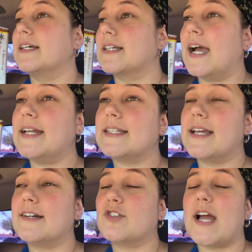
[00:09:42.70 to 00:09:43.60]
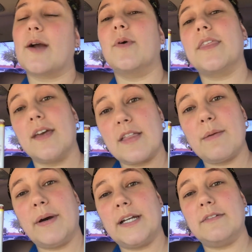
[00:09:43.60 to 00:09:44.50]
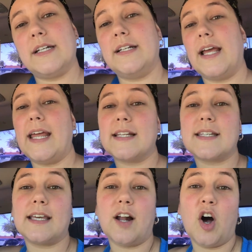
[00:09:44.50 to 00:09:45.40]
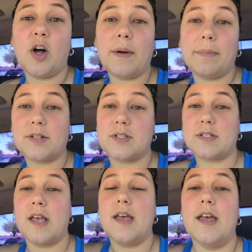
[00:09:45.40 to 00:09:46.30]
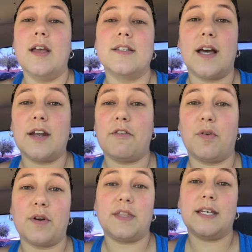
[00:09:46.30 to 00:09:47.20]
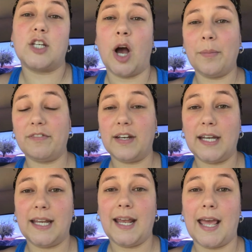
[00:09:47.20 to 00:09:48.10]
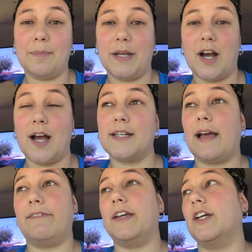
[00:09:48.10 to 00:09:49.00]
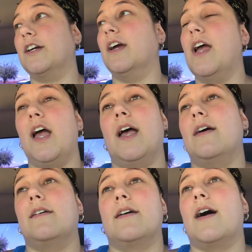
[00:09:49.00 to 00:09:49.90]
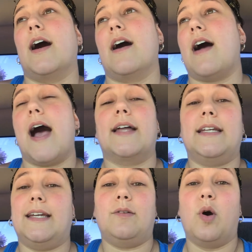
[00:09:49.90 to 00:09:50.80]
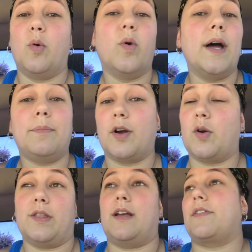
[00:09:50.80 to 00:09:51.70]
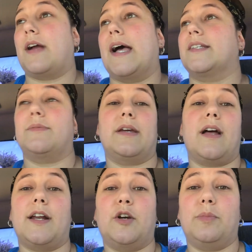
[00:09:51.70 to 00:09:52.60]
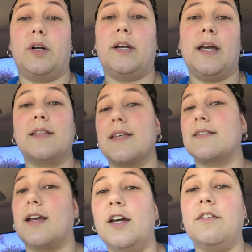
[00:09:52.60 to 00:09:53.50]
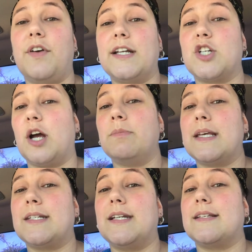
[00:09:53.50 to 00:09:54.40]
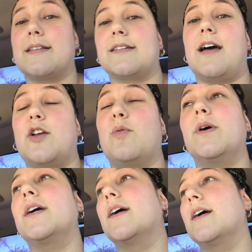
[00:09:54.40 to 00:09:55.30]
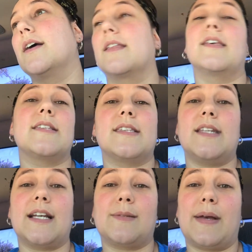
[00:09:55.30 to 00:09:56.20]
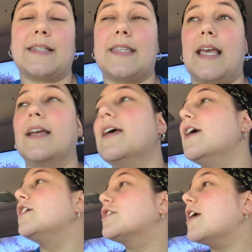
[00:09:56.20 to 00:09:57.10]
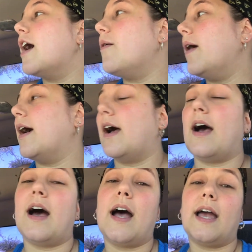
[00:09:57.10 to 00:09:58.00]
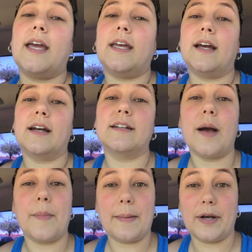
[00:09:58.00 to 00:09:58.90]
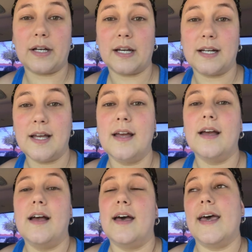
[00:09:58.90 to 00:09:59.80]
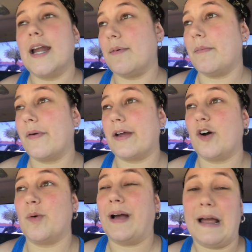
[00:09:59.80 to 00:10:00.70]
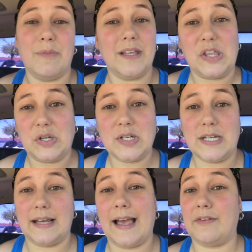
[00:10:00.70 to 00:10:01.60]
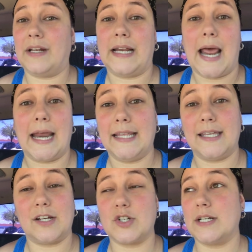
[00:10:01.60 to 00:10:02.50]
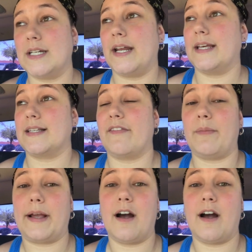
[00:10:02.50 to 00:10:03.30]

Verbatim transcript: to kind of stay on track with the buddy read and to get all my books done for the Tome Infinity and Beyond, I figure I need one book or the other has to be an audiobook. And since I couldn't find Charmed Destinies as an audiobook, this is the next best thing. So I got my book, and I'm on my way home. I'm really thirsty. I haven't had anything to drink today except for my